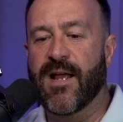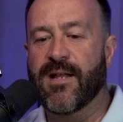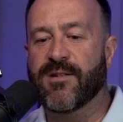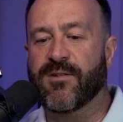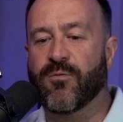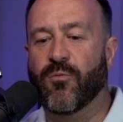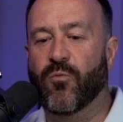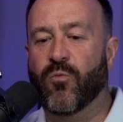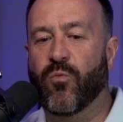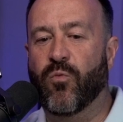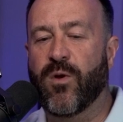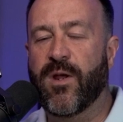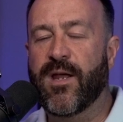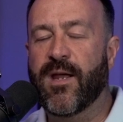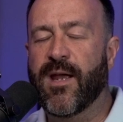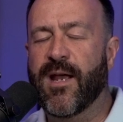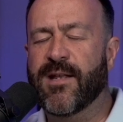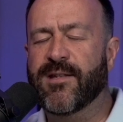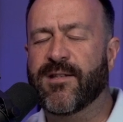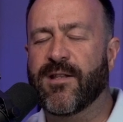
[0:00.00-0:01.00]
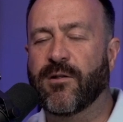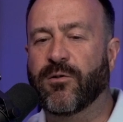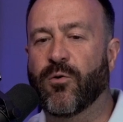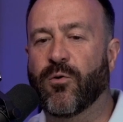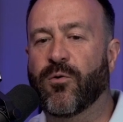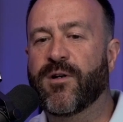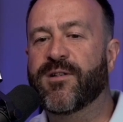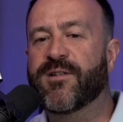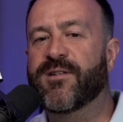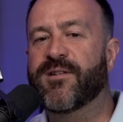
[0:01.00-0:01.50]
as the
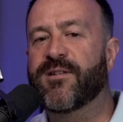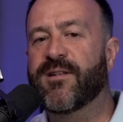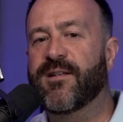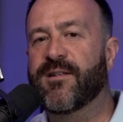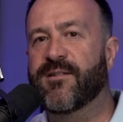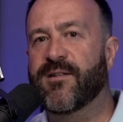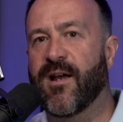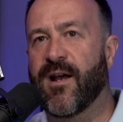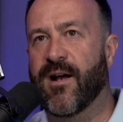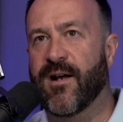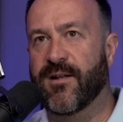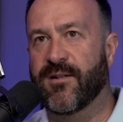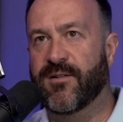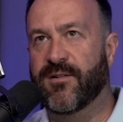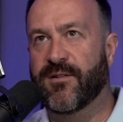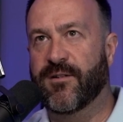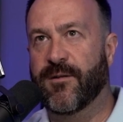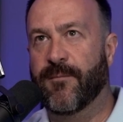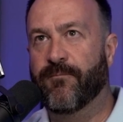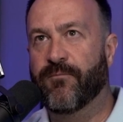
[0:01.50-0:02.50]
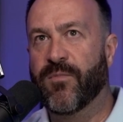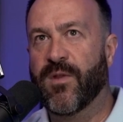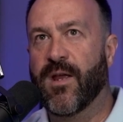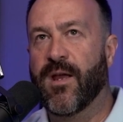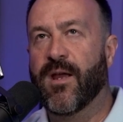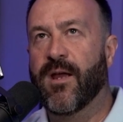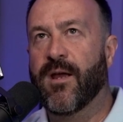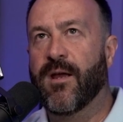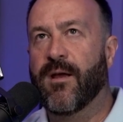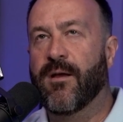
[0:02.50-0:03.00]
Lord sees us
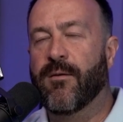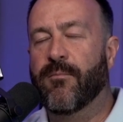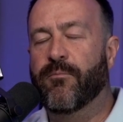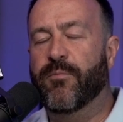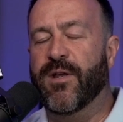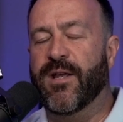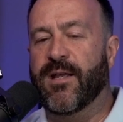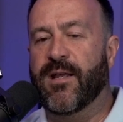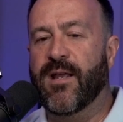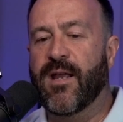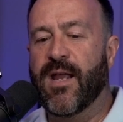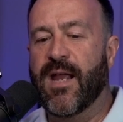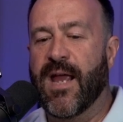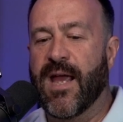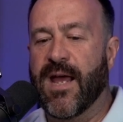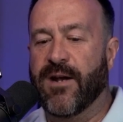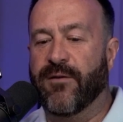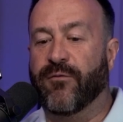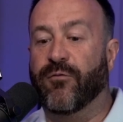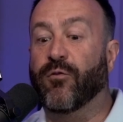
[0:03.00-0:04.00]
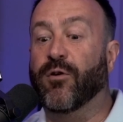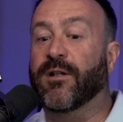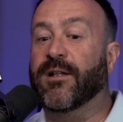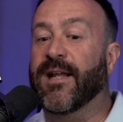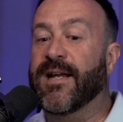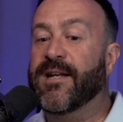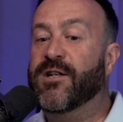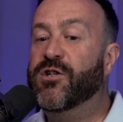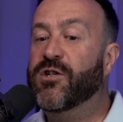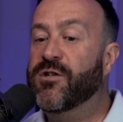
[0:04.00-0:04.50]
be out of
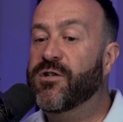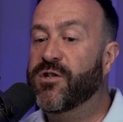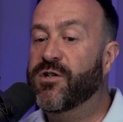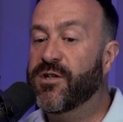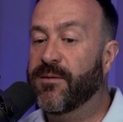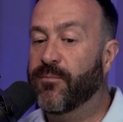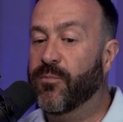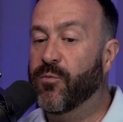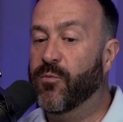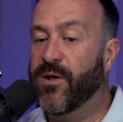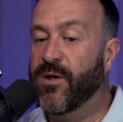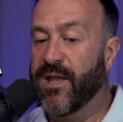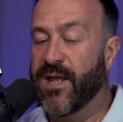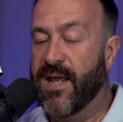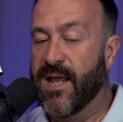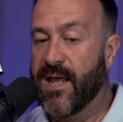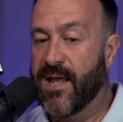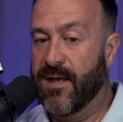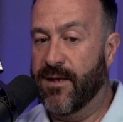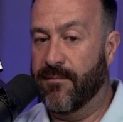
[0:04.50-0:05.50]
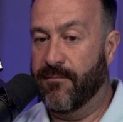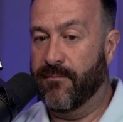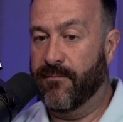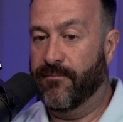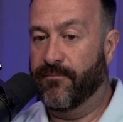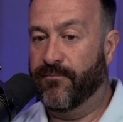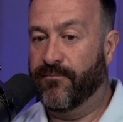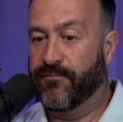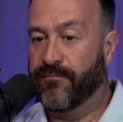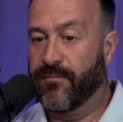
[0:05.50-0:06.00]
relationship with
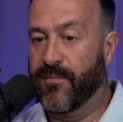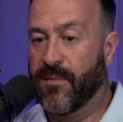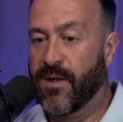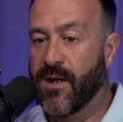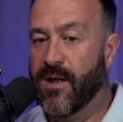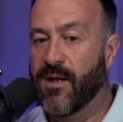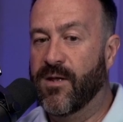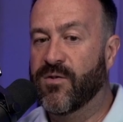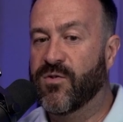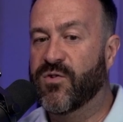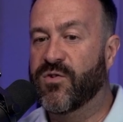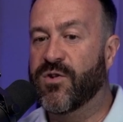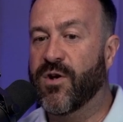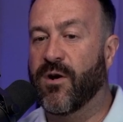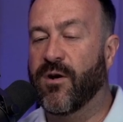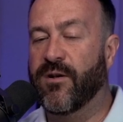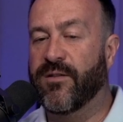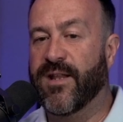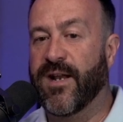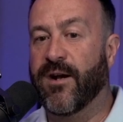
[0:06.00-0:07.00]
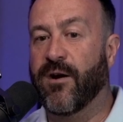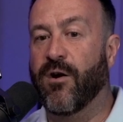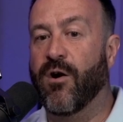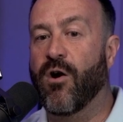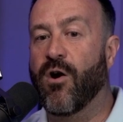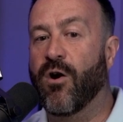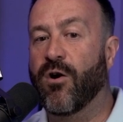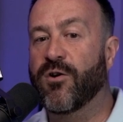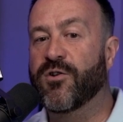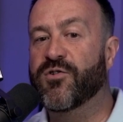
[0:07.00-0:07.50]
him, that our
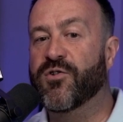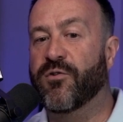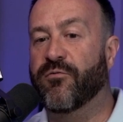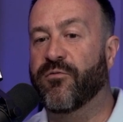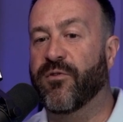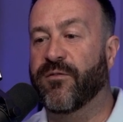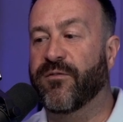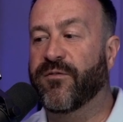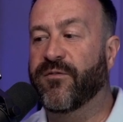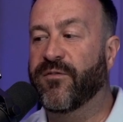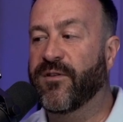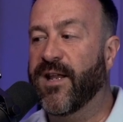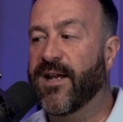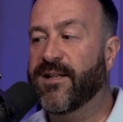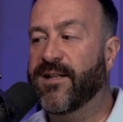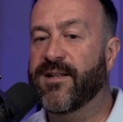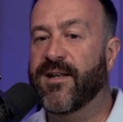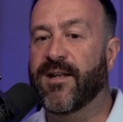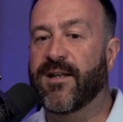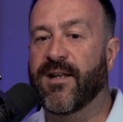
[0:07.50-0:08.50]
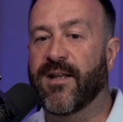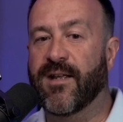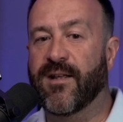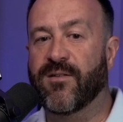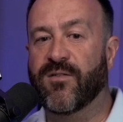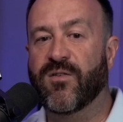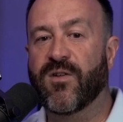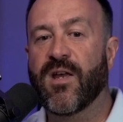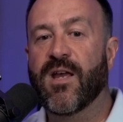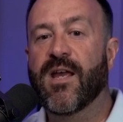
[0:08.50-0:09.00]
hearts are reflecting
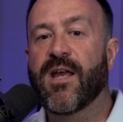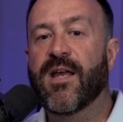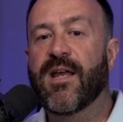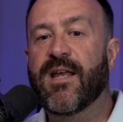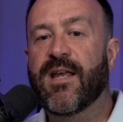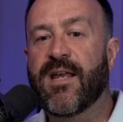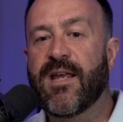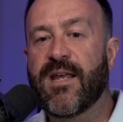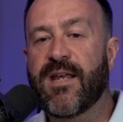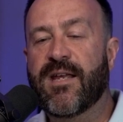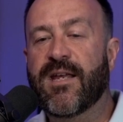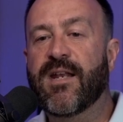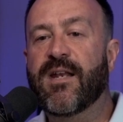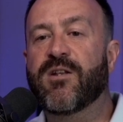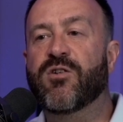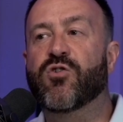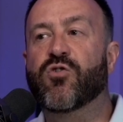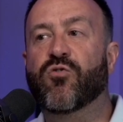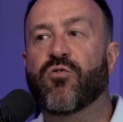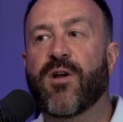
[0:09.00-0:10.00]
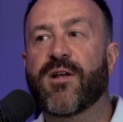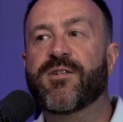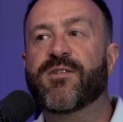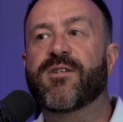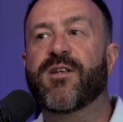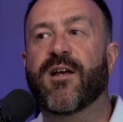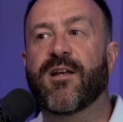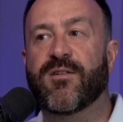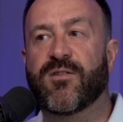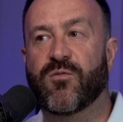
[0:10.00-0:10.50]
his, he can
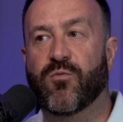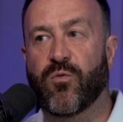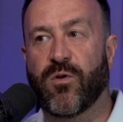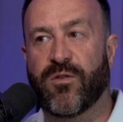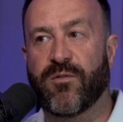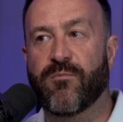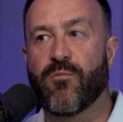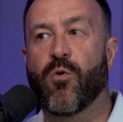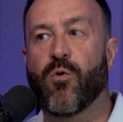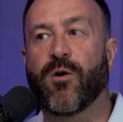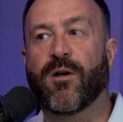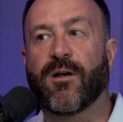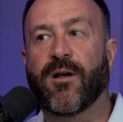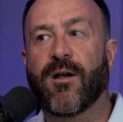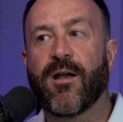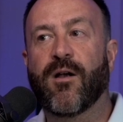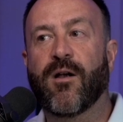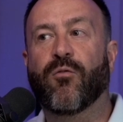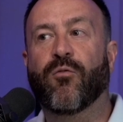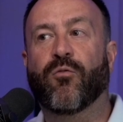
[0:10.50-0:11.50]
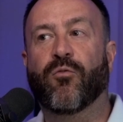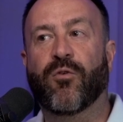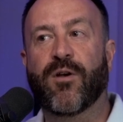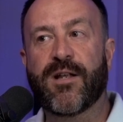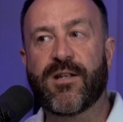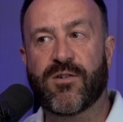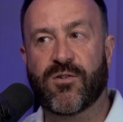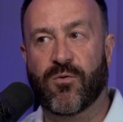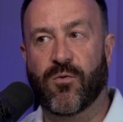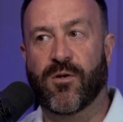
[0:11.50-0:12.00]
entrust us with more
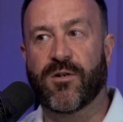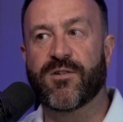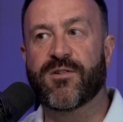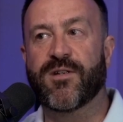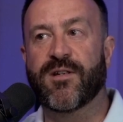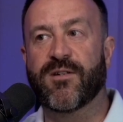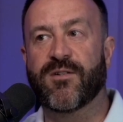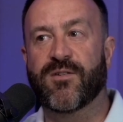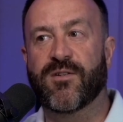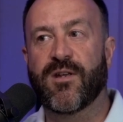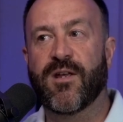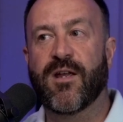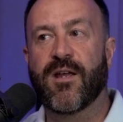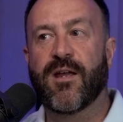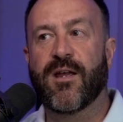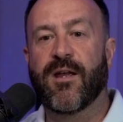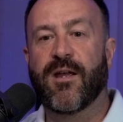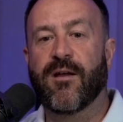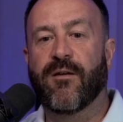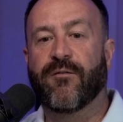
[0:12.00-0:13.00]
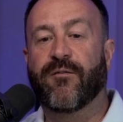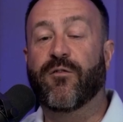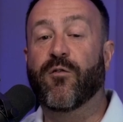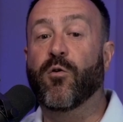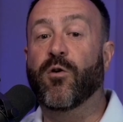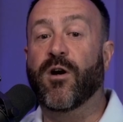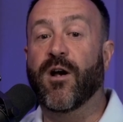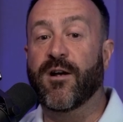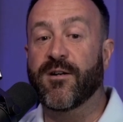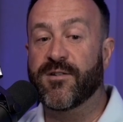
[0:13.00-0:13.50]
resources
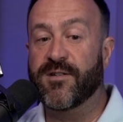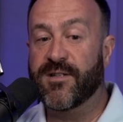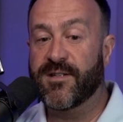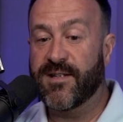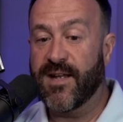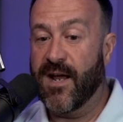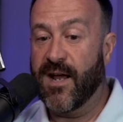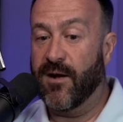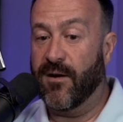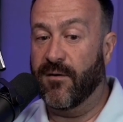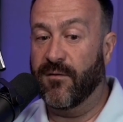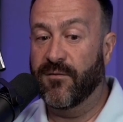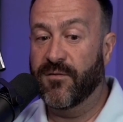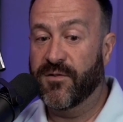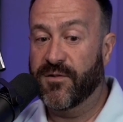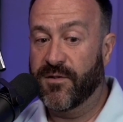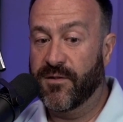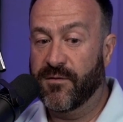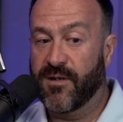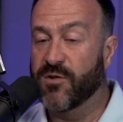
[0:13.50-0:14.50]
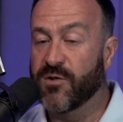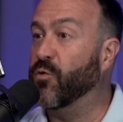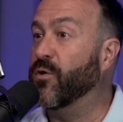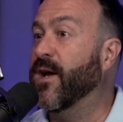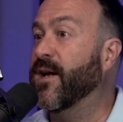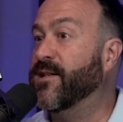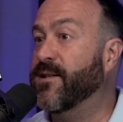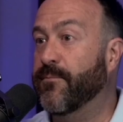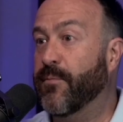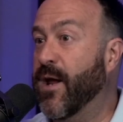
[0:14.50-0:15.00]
for ourselves, because we're
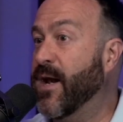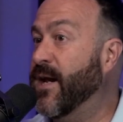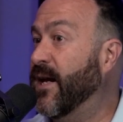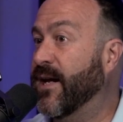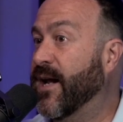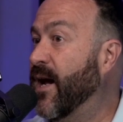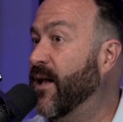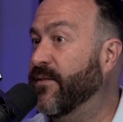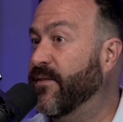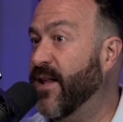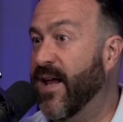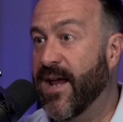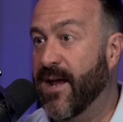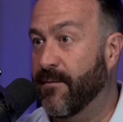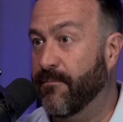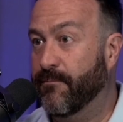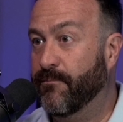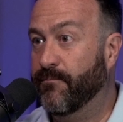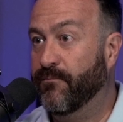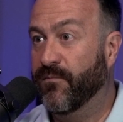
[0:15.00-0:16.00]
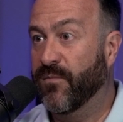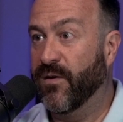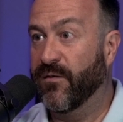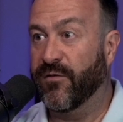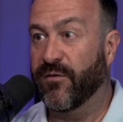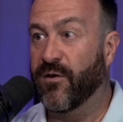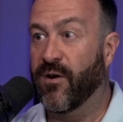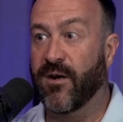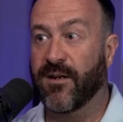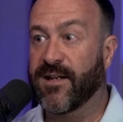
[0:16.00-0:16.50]
not depending on them
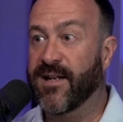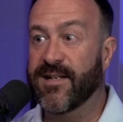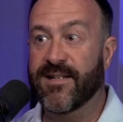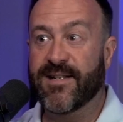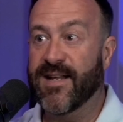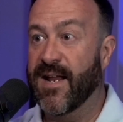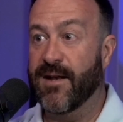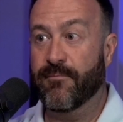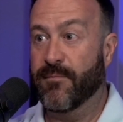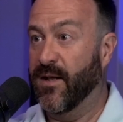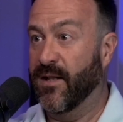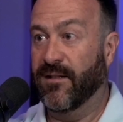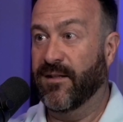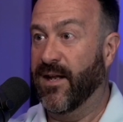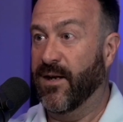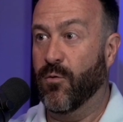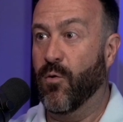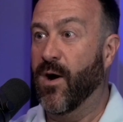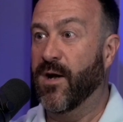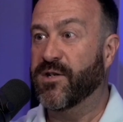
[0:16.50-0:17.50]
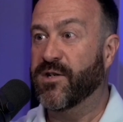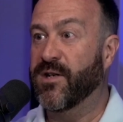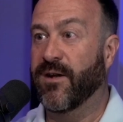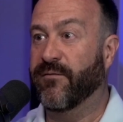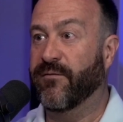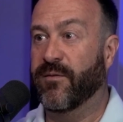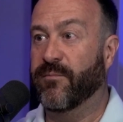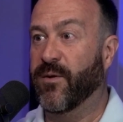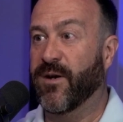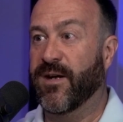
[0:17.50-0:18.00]
for our contentment, like watching
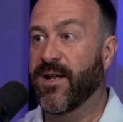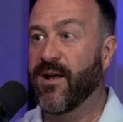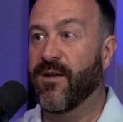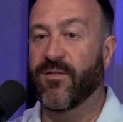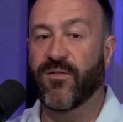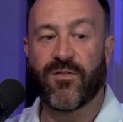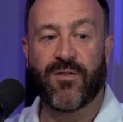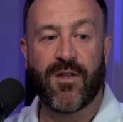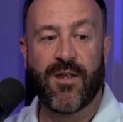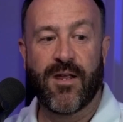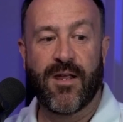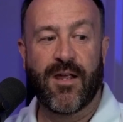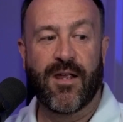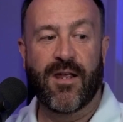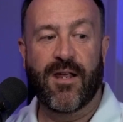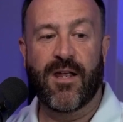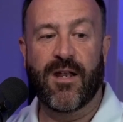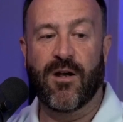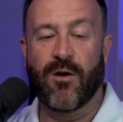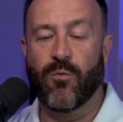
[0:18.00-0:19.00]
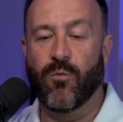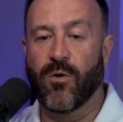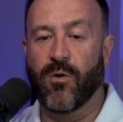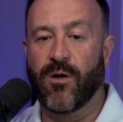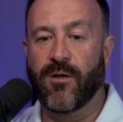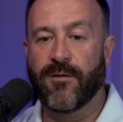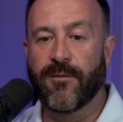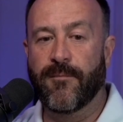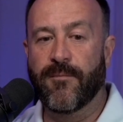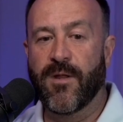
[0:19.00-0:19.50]
everybody else in our
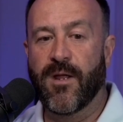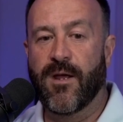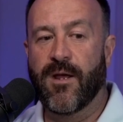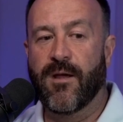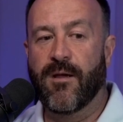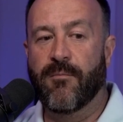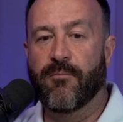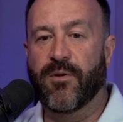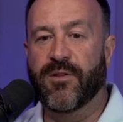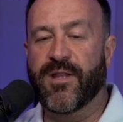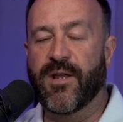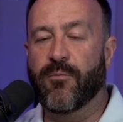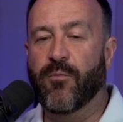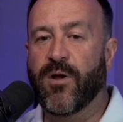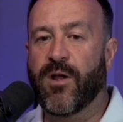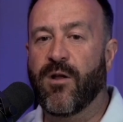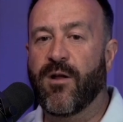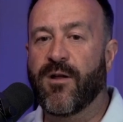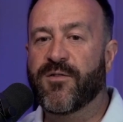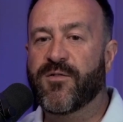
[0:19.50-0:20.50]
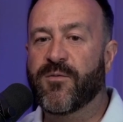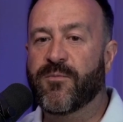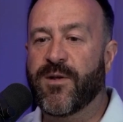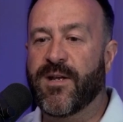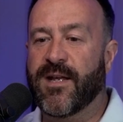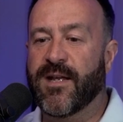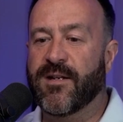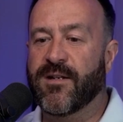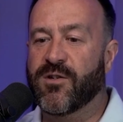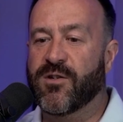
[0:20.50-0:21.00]
world. But then we'll also
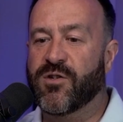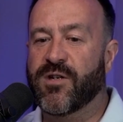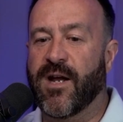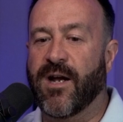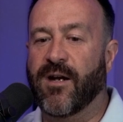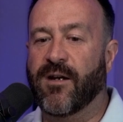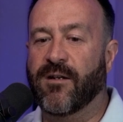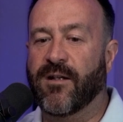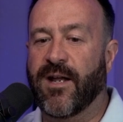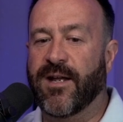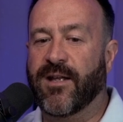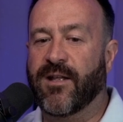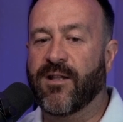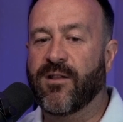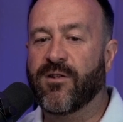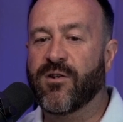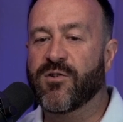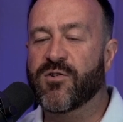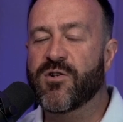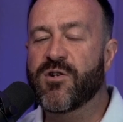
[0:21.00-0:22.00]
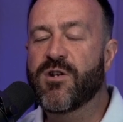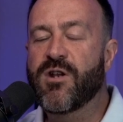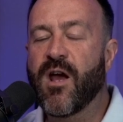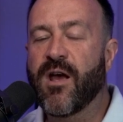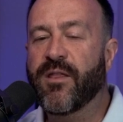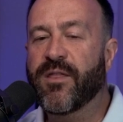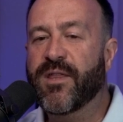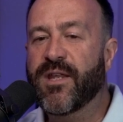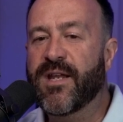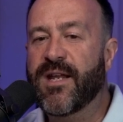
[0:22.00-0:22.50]
begin to share. Like there's
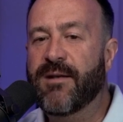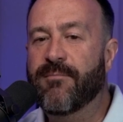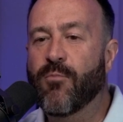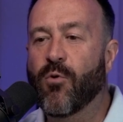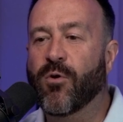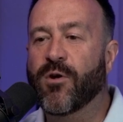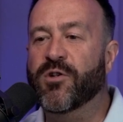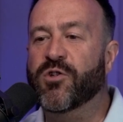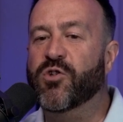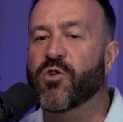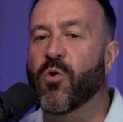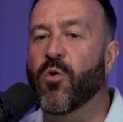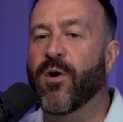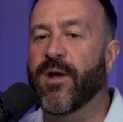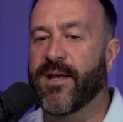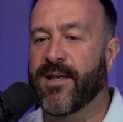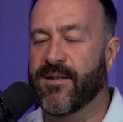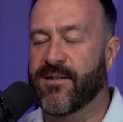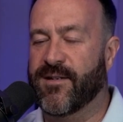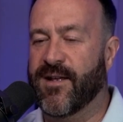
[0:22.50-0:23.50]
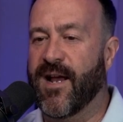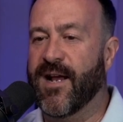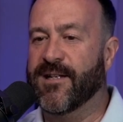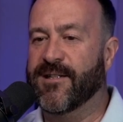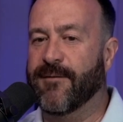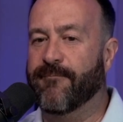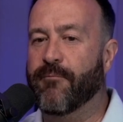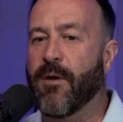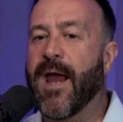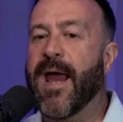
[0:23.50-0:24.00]
nothing more joyous
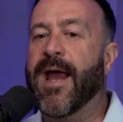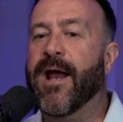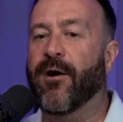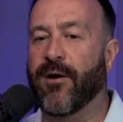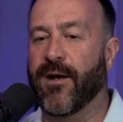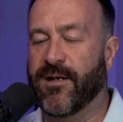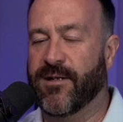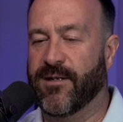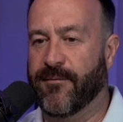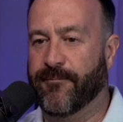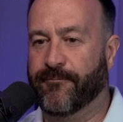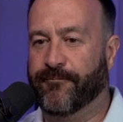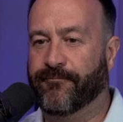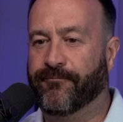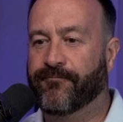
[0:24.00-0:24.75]
as a parent